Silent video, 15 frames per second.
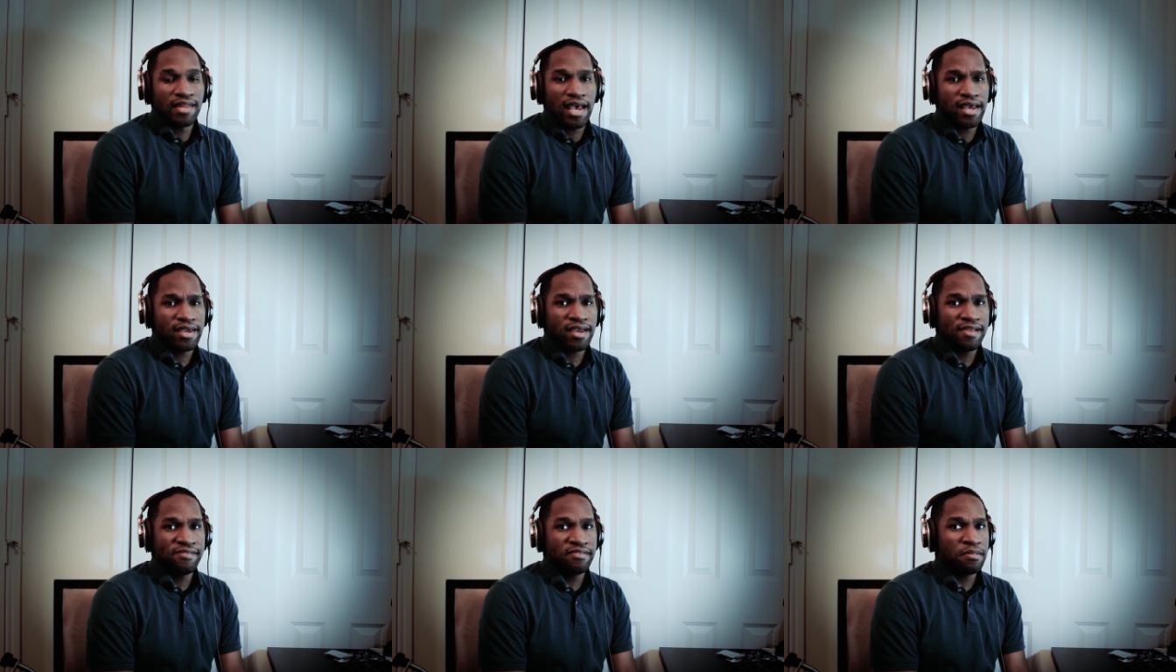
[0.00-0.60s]
I
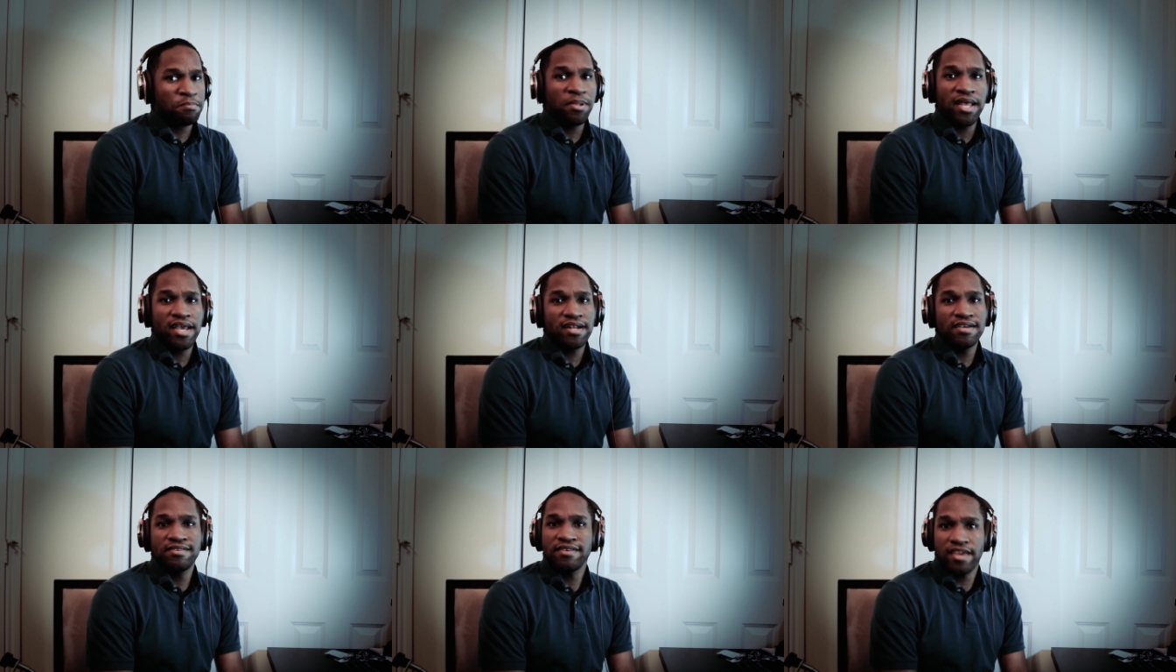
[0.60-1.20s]
guess the plan
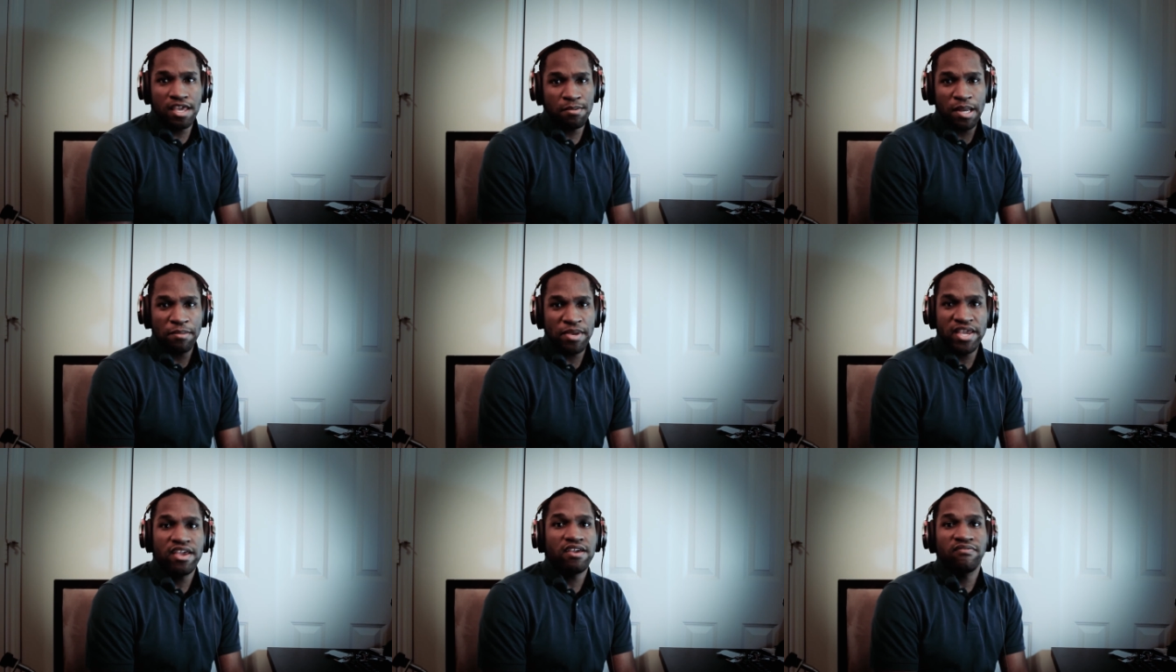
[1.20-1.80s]
is to keep on
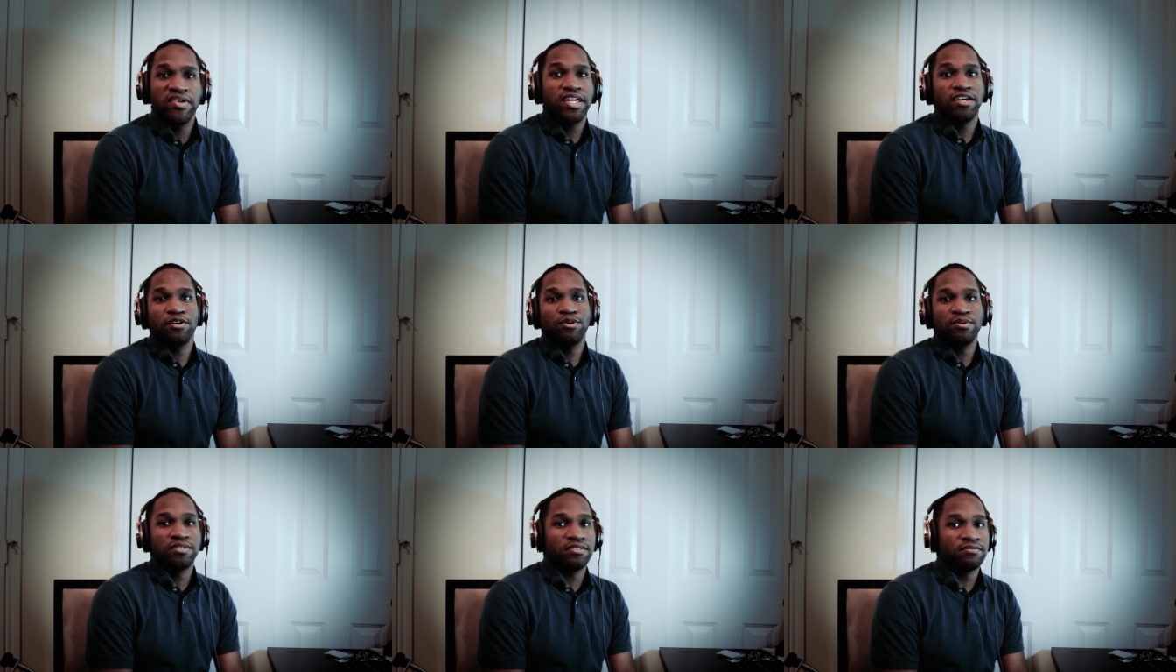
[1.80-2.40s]
making
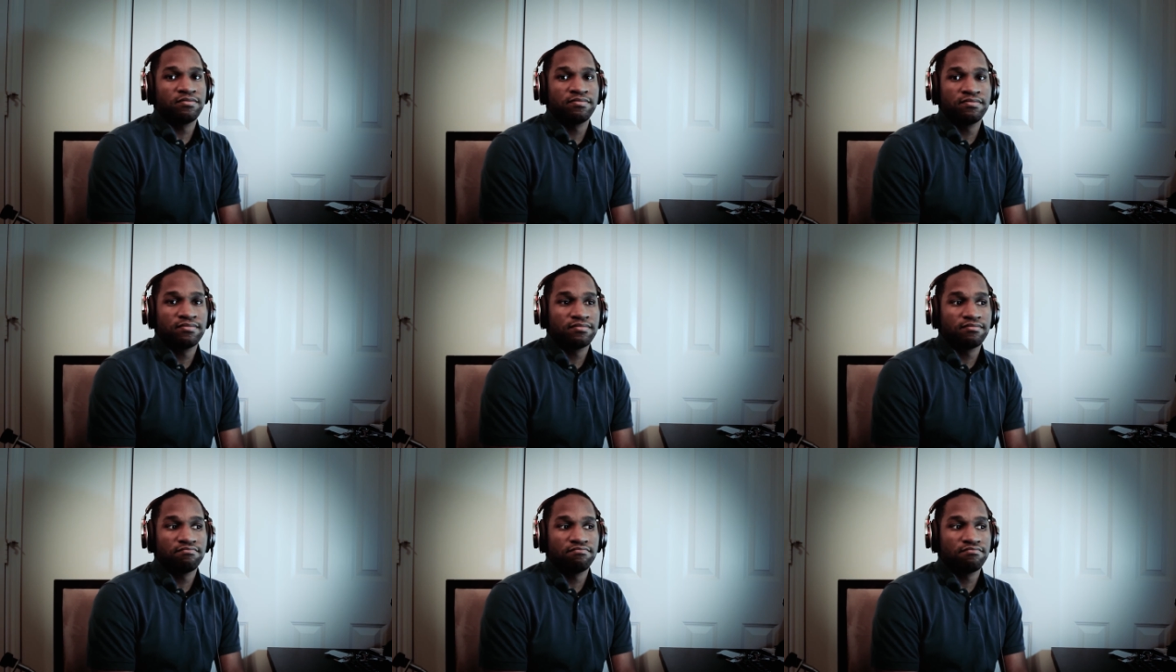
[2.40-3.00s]
videos,
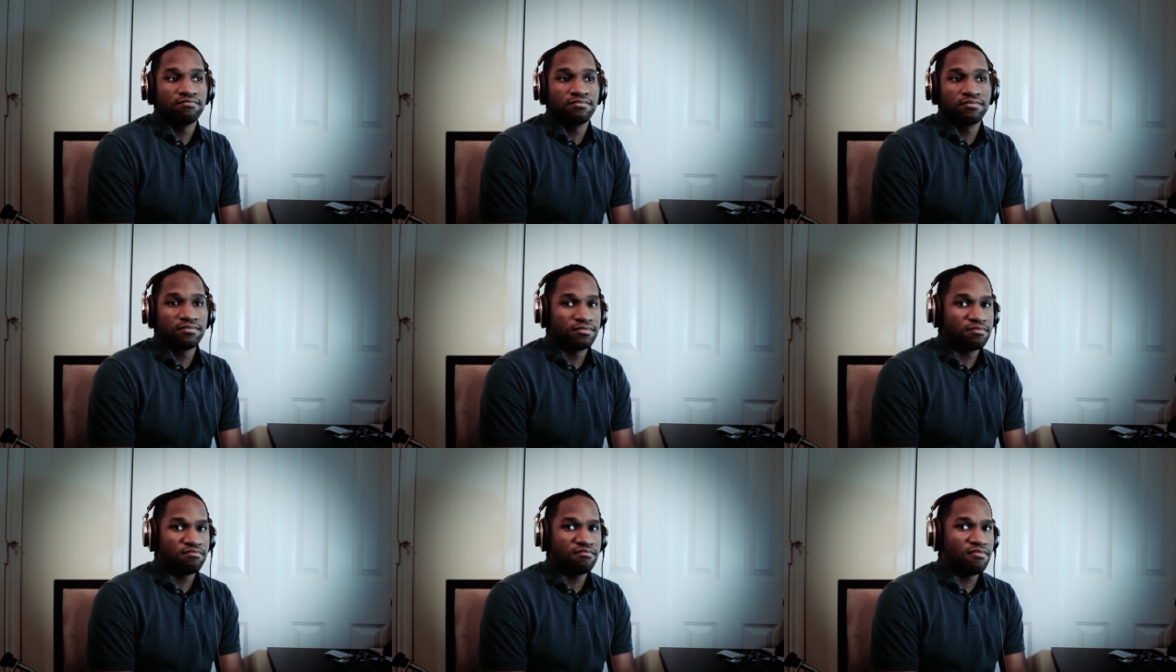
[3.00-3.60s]

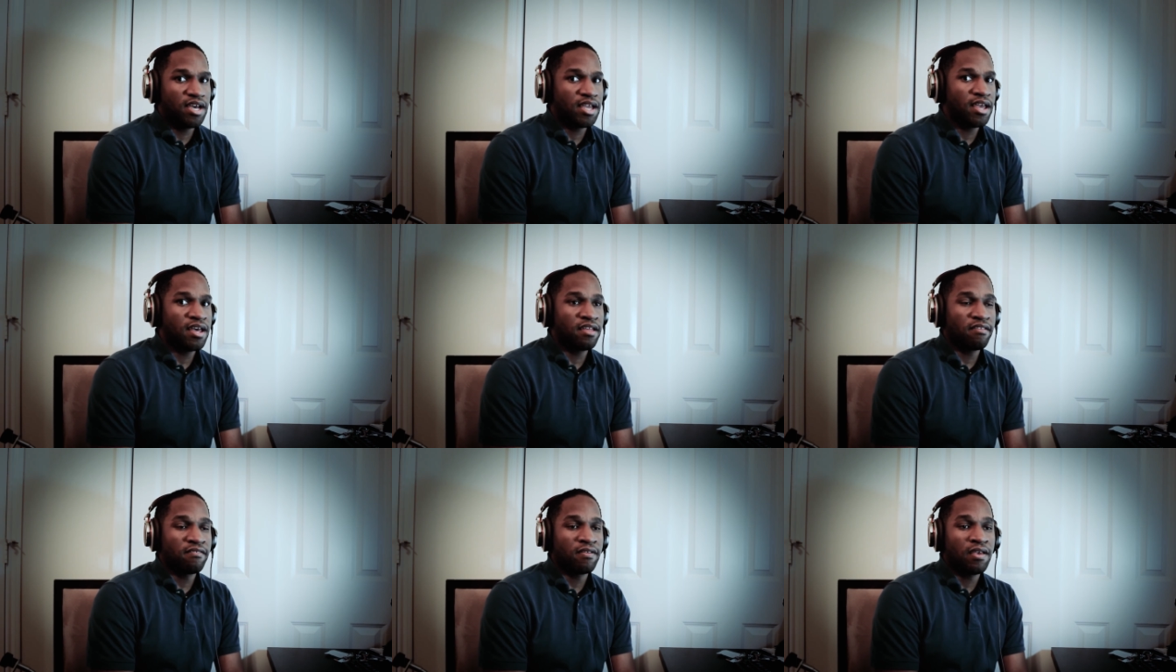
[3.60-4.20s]
I
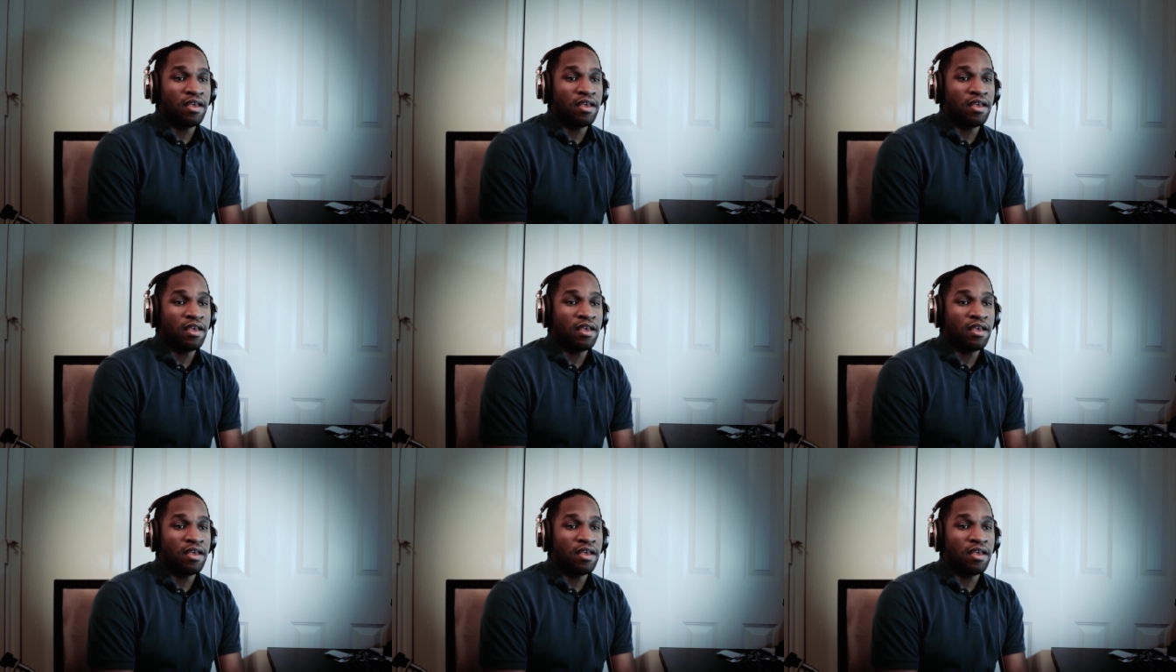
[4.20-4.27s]
guess.